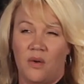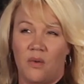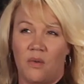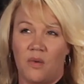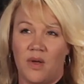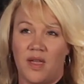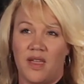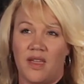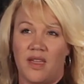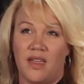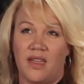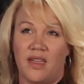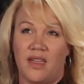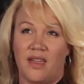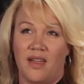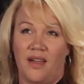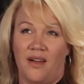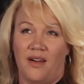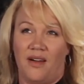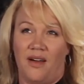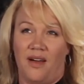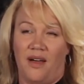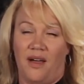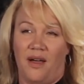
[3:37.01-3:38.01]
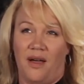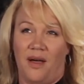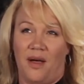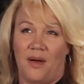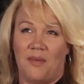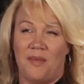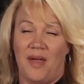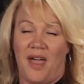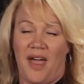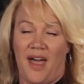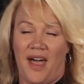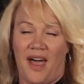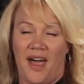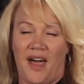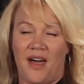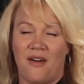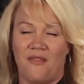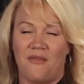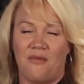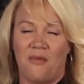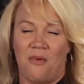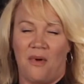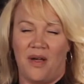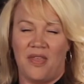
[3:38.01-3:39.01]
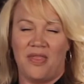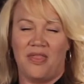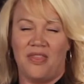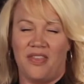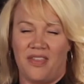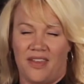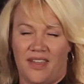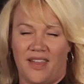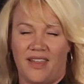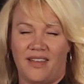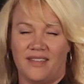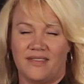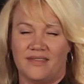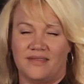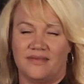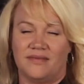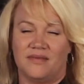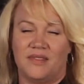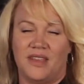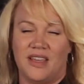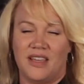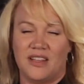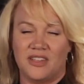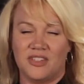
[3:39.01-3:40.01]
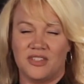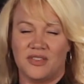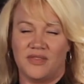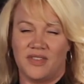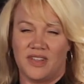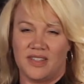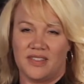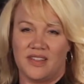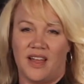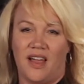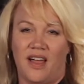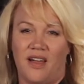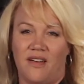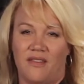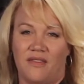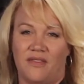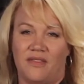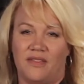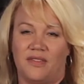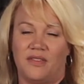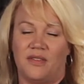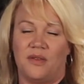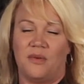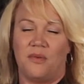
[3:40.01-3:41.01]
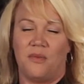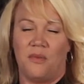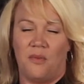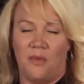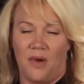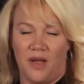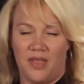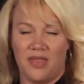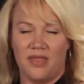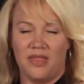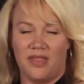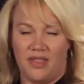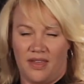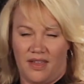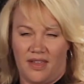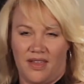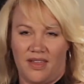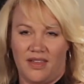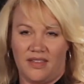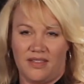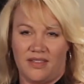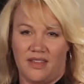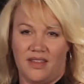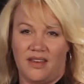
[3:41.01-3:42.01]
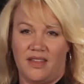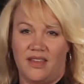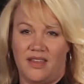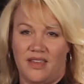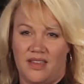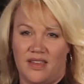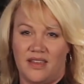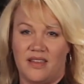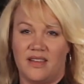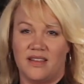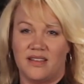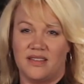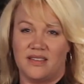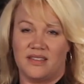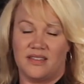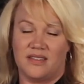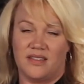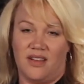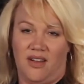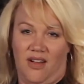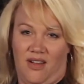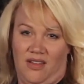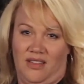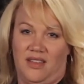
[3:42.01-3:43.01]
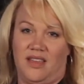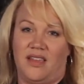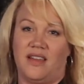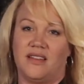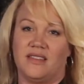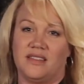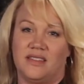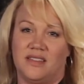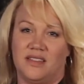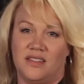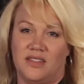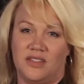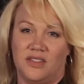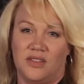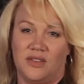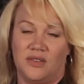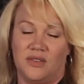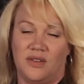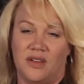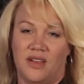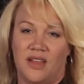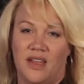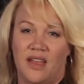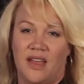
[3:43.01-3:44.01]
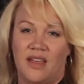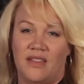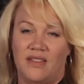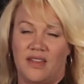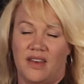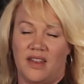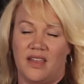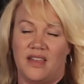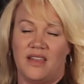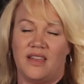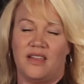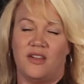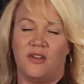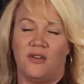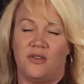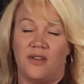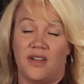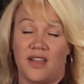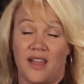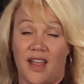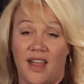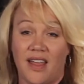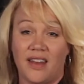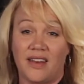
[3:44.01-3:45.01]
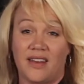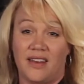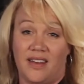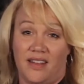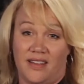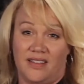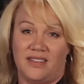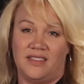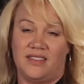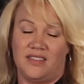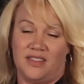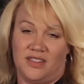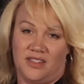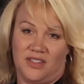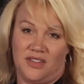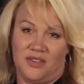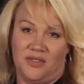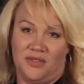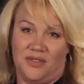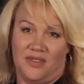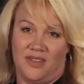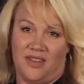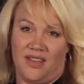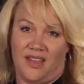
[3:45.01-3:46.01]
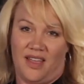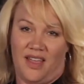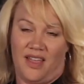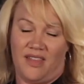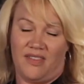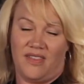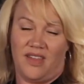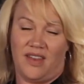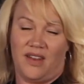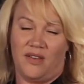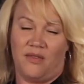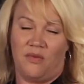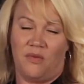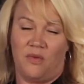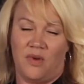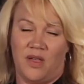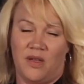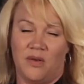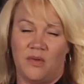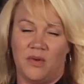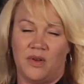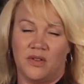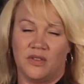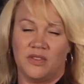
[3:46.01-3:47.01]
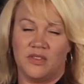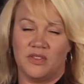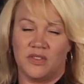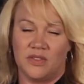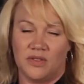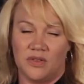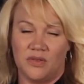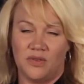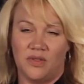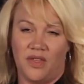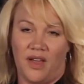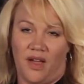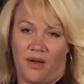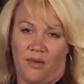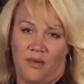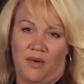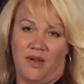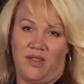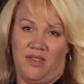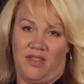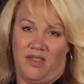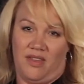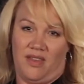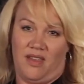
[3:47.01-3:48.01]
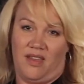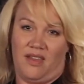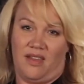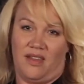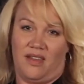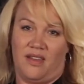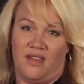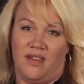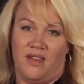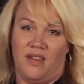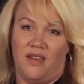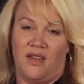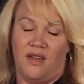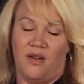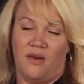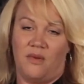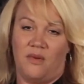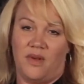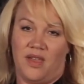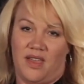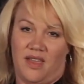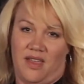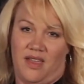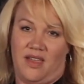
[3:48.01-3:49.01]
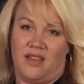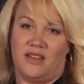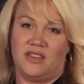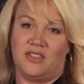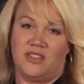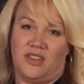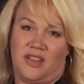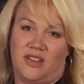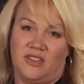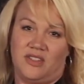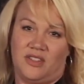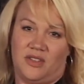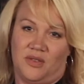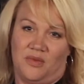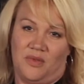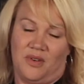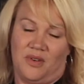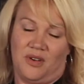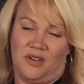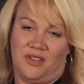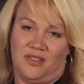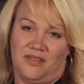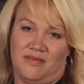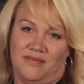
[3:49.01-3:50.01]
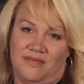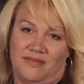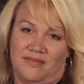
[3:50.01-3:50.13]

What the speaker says: We have one thing, each of us has one thing that he is calling us to do, that he created us to do, and that if we will do that one thing, we can change the world.